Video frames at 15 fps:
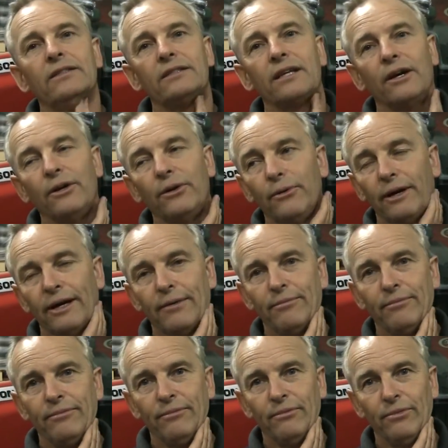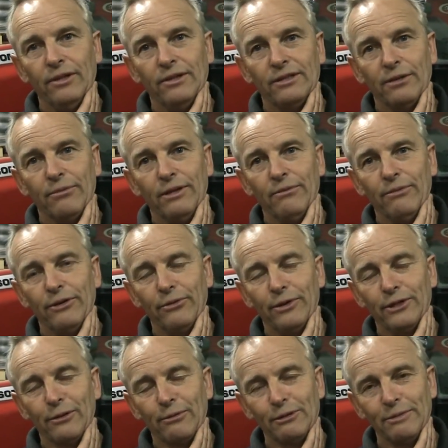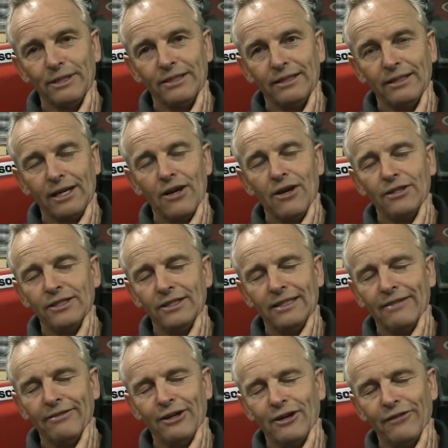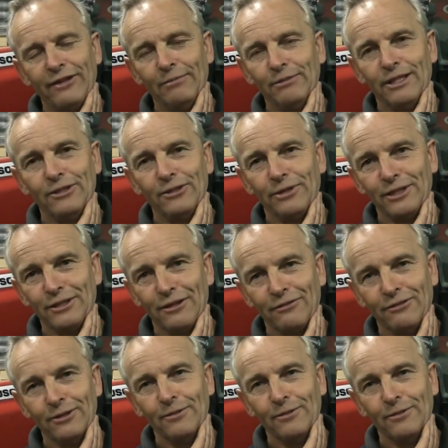So we're always optimistic. The glass is never half empty. It's always half full.